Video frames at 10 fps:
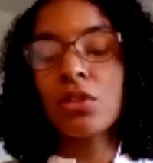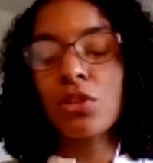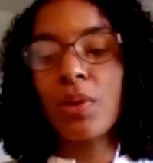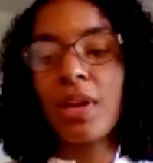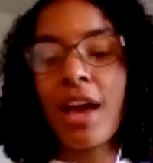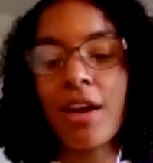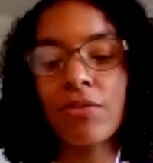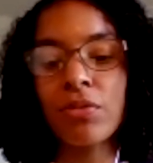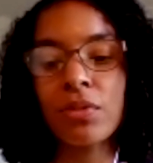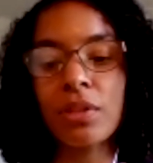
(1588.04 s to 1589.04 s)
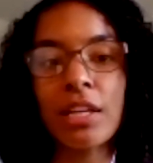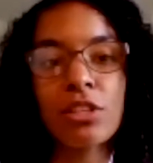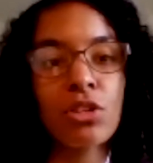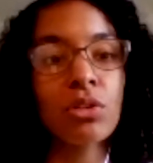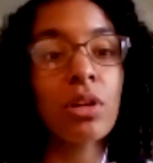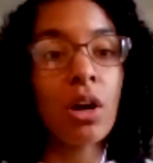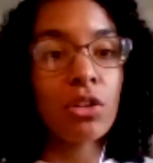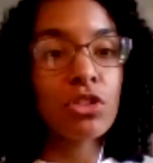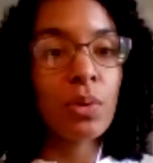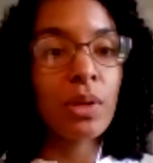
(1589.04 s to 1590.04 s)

so we have like certain colors